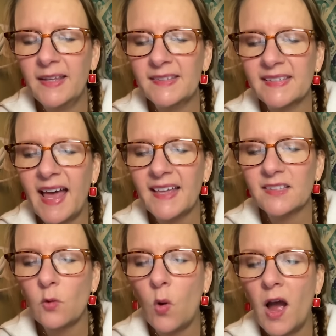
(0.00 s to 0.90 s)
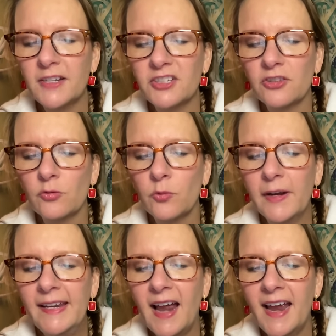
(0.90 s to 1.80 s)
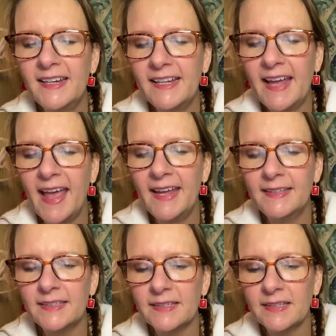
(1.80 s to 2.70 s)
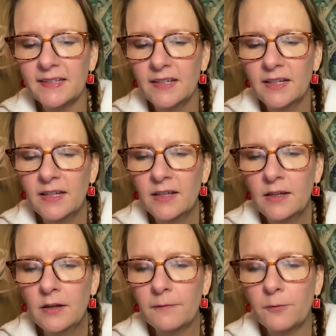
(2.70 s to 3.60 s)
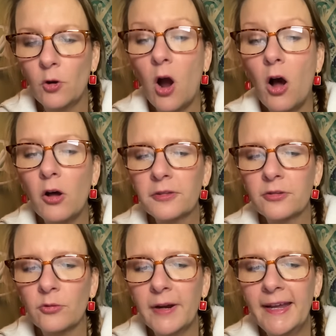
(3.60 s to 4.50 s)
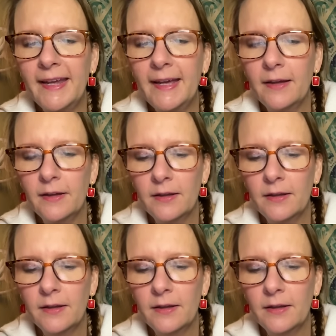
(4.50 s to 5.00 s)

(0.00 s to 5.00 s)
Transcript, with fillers: Sasquatch, $398 for all 3.